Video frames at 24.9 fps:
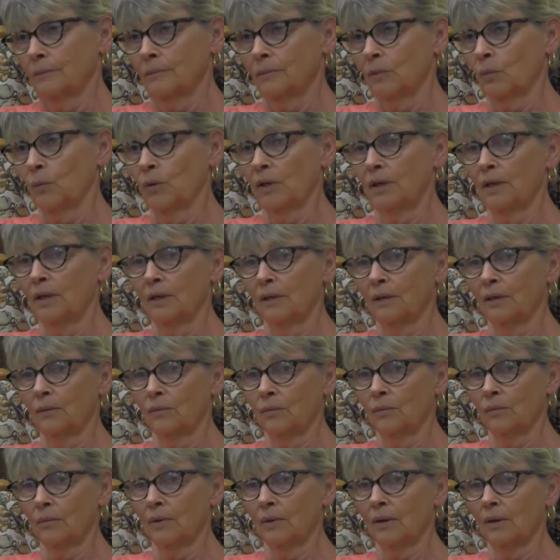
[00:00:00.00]
we
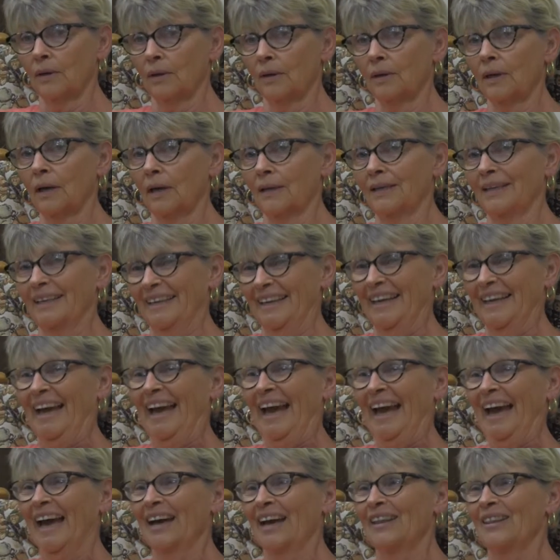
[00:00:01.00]
didn't. Yeah,
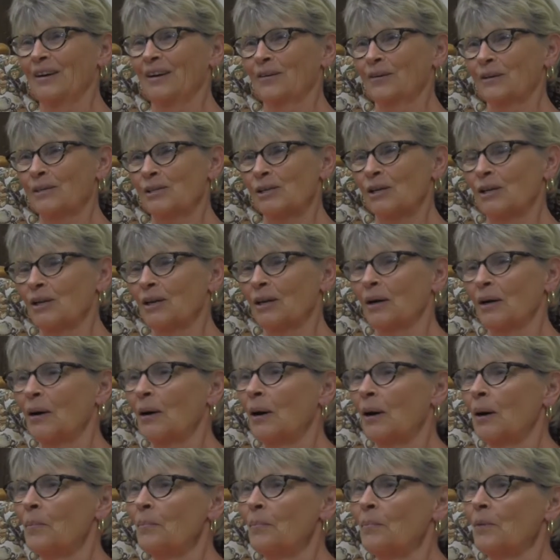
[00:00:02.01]
and there was an
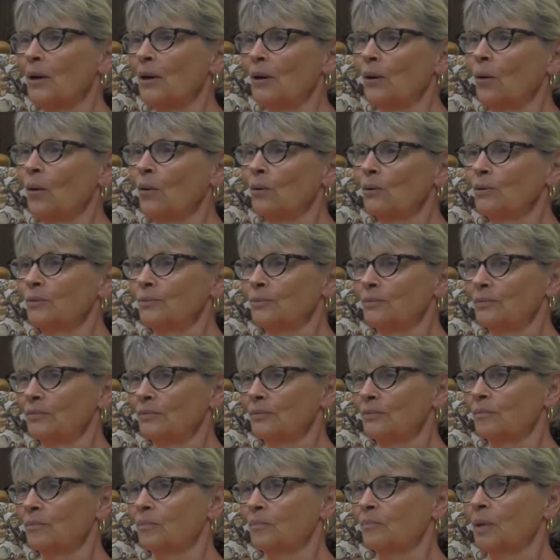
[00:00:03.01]
old
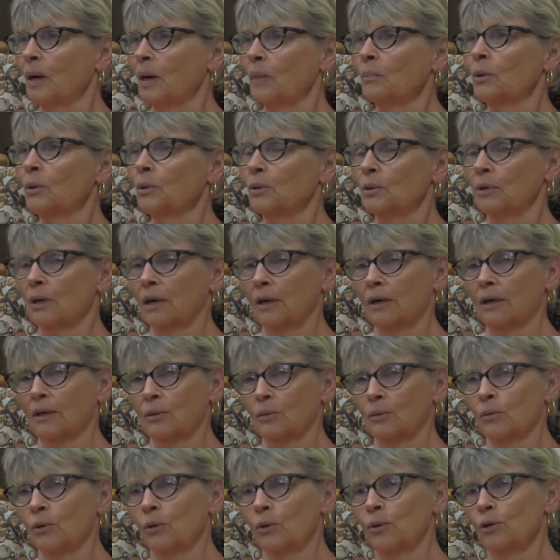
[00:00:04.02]
pumper truck
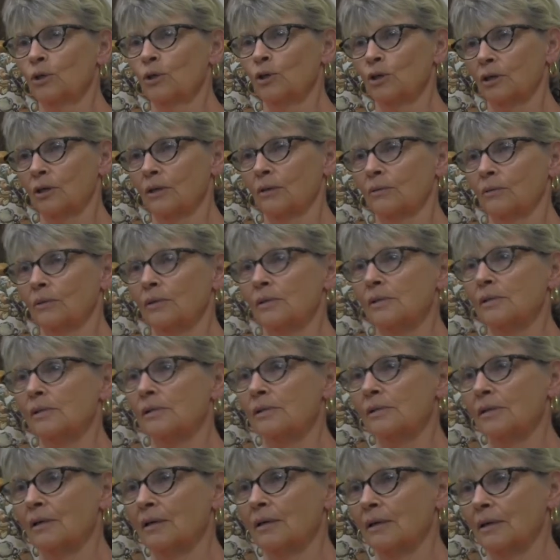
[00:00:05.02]
at Rouge that
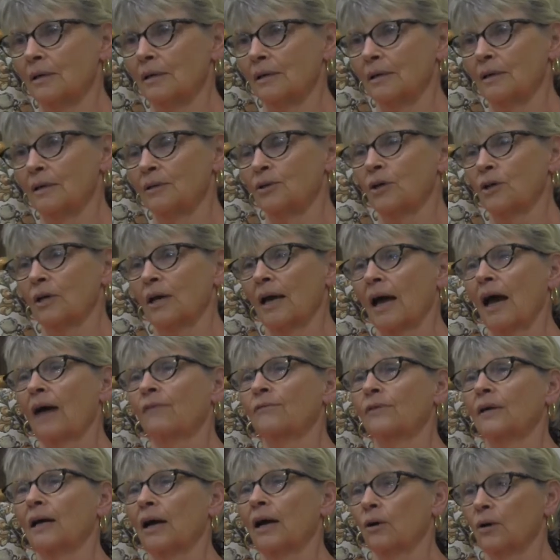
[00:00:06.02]
was. It took a
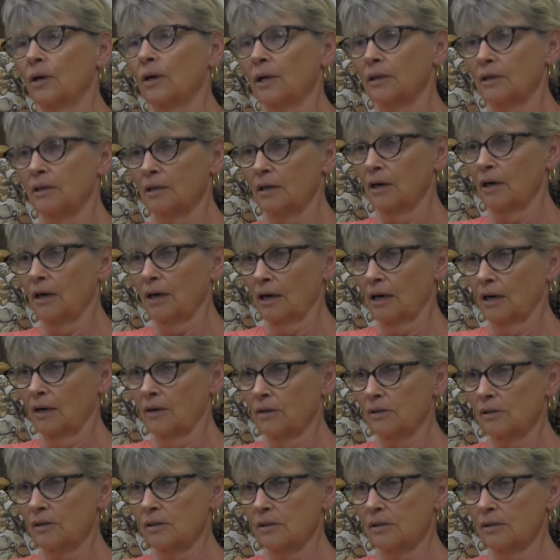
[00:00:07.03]
half an hour to get to our
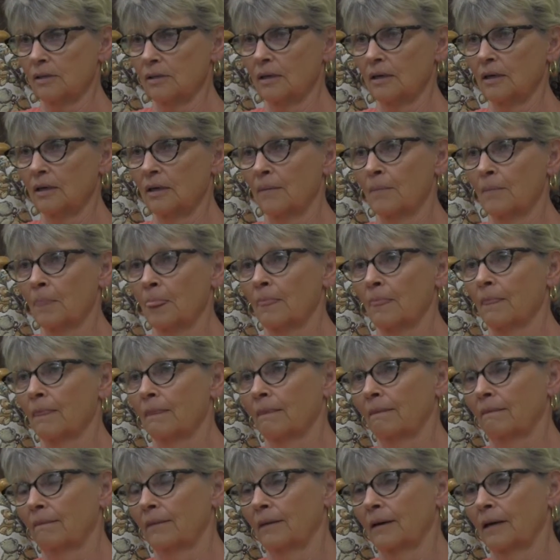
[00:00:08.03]
house, and
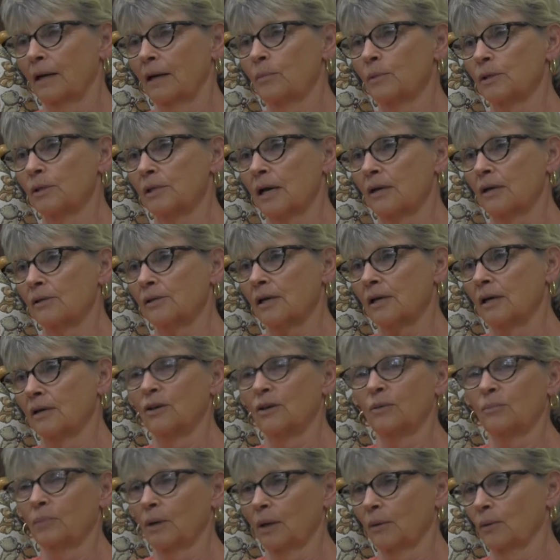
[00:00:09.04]
the neighbor's house caught.
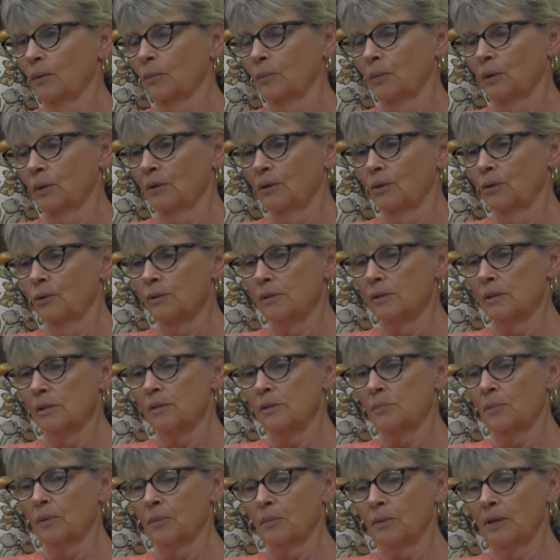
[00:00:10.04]
You probably won't use
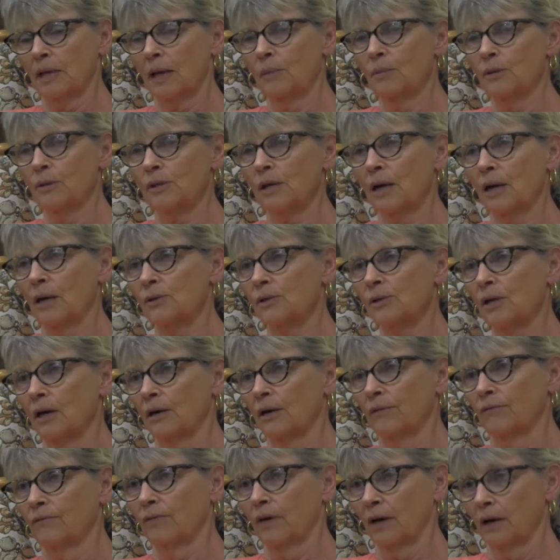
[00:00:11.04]
this, but the neighbor's house
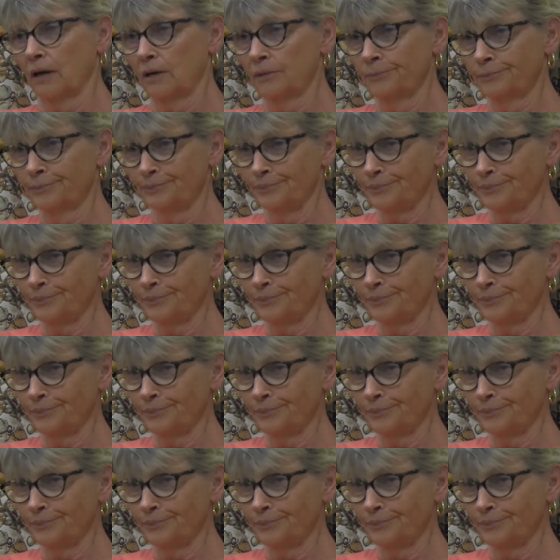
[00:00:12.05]
caught on fire.